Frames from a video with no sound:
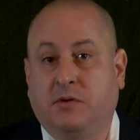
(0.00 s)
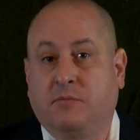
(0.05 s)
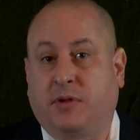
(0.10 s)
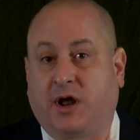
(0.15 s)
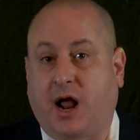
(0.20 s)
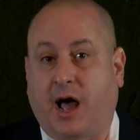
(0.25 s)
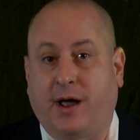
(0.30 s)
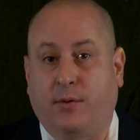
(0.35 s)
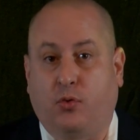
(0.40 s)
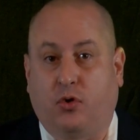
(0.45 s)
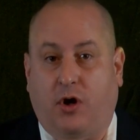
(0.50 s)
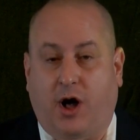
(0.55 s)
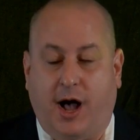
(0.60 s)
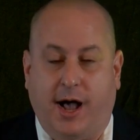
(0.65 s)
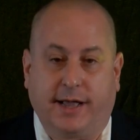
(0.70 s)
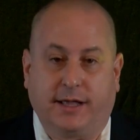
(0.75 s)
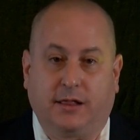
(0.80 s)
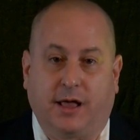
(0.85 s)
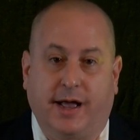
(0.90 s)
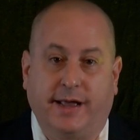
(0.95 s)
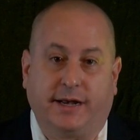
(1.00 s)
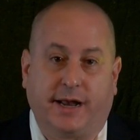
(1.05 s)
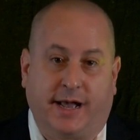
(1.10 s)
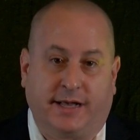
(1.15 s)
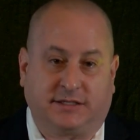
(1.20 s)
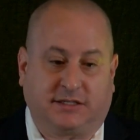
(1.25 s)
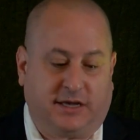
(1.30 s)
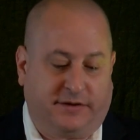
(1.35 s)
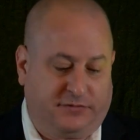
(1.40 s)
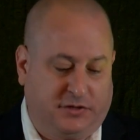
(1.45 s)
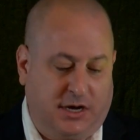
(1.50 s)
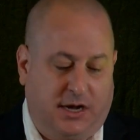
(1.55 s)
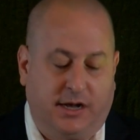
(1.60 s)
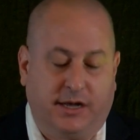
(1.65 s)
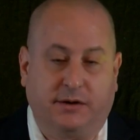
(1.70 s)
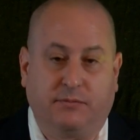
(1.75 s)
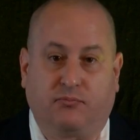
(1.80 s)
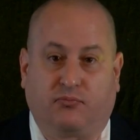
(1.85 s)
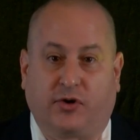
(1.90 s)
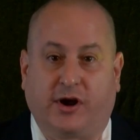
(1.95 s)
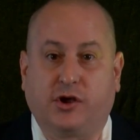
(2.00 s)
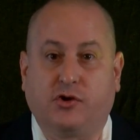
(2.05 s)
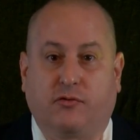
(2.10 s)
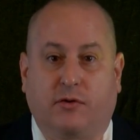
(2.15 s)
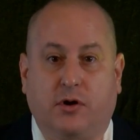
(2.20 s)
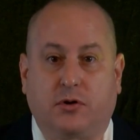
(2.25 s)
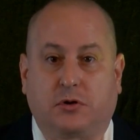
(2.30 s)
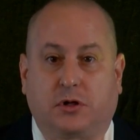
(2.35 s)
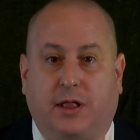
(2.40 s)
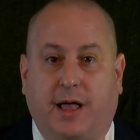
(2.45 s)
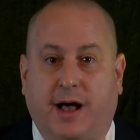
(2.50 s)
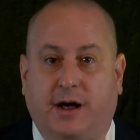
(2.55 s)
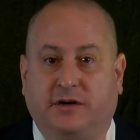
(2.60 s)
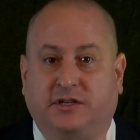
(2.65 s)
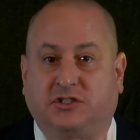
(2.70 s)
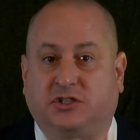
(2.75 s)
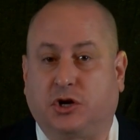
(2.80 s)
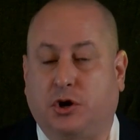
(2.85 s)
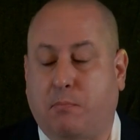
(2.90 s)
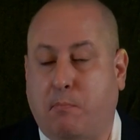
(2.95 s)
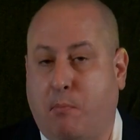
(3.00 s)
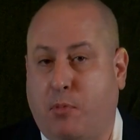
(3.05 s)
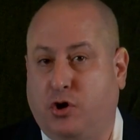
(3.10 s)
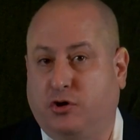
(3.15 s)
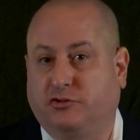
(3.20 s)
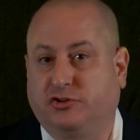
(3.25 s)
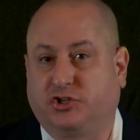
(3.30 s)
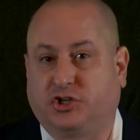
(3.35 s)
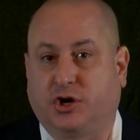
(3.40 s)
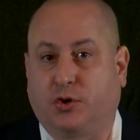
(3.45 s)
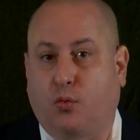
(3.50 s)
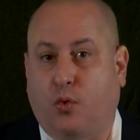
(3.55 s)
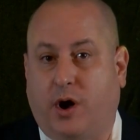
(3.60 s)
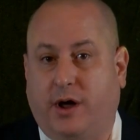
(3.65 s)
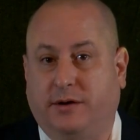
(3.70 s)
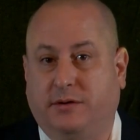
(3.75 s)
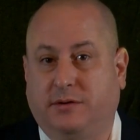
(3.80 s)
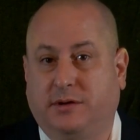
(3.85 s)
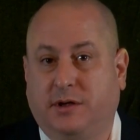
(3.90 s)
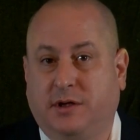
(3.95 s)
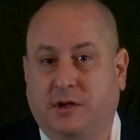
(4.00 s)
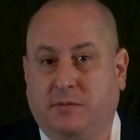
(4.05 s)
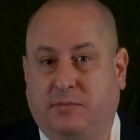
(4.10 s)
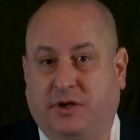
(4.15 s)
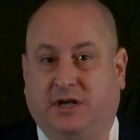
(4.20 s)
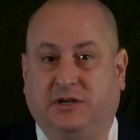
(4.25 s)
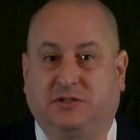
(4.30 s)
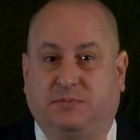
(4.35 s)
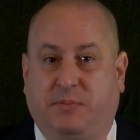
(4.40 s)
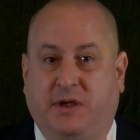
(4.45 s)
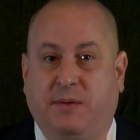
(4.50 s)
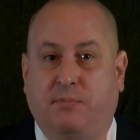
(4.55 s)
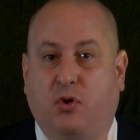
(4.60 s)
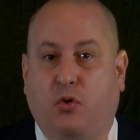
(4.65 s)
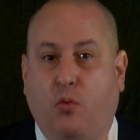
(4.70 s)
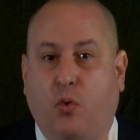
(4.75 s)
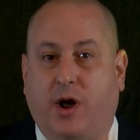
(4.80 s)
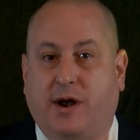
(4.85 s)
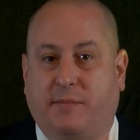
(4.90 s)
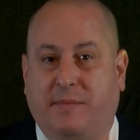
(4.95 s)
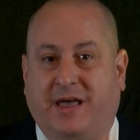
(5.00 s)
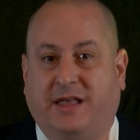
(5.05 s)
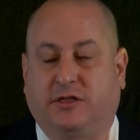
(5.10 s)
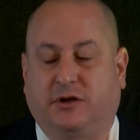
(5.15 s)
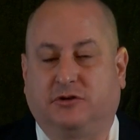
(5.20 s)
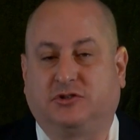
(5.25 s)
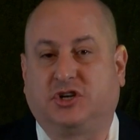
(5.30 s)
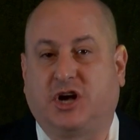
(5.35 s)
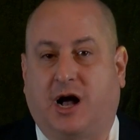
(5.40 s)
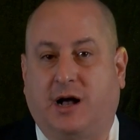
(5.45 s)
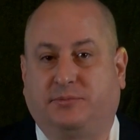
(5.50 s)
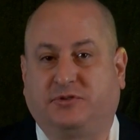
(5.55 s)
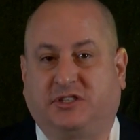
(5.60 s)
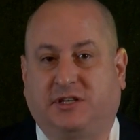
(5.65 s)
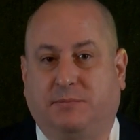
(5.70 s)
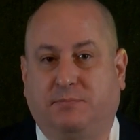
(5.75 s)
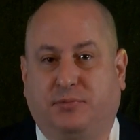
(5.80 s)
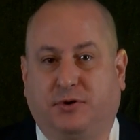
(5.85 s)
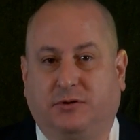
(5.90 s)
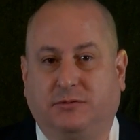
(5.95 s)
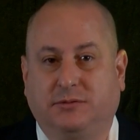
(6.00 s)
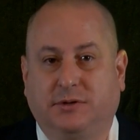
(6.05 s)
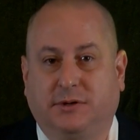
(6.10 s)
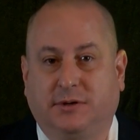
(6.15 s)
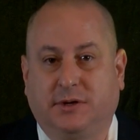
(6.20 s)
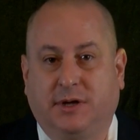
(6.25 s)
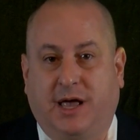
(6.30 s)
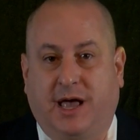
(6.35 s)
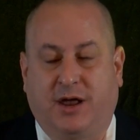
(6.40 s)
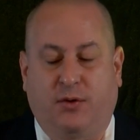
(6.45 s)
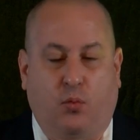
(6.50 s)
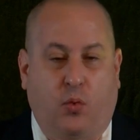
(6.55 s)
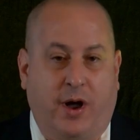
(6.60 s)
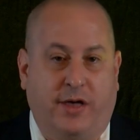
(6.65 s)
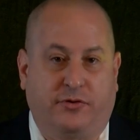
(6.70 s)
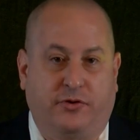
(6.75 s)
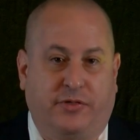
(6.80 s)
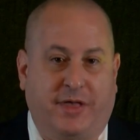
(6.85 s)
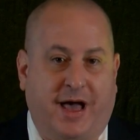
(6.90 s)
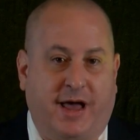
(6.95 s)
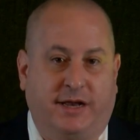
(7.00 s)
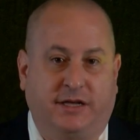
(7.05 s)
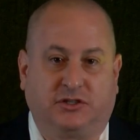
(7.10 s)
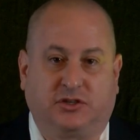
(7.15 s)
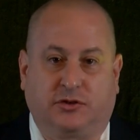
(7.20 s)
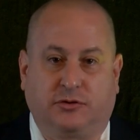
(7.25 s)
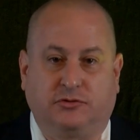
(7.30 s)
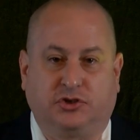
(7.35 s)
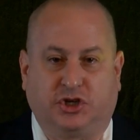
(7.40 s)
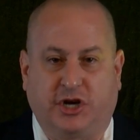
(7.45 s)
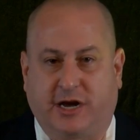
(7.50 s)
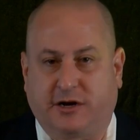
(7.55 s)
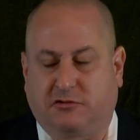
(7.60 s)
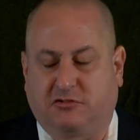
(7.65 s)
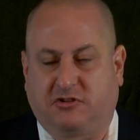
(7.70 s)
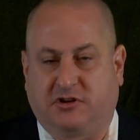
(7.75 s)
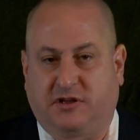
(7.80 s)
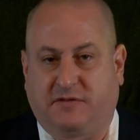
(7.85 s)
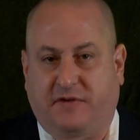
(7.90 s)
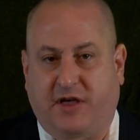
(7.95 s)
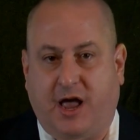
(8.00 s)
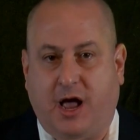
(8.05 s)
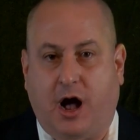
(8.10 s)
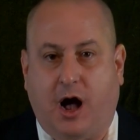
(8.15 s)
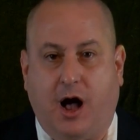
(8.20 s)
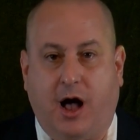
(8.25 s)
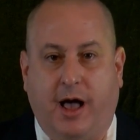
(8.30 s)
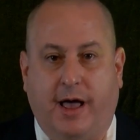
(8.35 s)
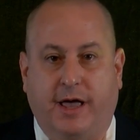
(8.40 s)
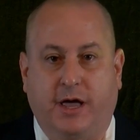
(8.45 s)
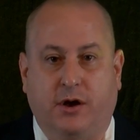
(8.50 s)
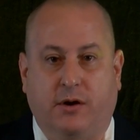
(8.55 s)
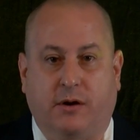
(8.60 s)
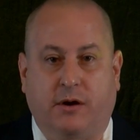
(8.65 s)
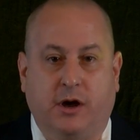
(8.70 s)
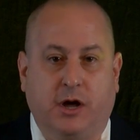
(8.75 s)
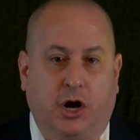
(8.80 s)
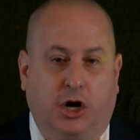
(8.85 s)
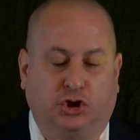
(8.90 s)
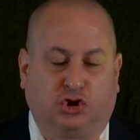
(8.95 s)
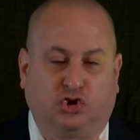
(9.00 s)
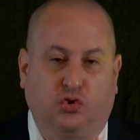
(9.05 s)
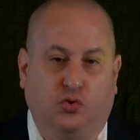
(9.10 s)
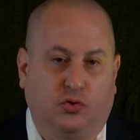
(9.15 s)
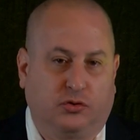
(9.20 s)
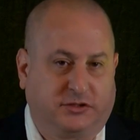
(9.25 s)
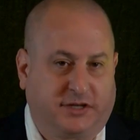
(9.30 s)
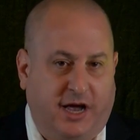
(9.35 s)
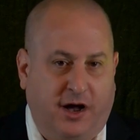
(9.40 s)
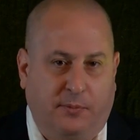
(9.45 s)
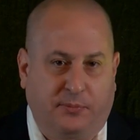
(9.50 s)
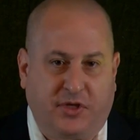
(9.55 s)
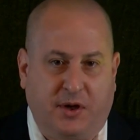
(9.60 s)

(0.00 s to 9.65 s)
But I will highlight, as I've done, bring your own cloud is an emerging one because people want to make their job simple, and whether that is through generative AI or a tool to help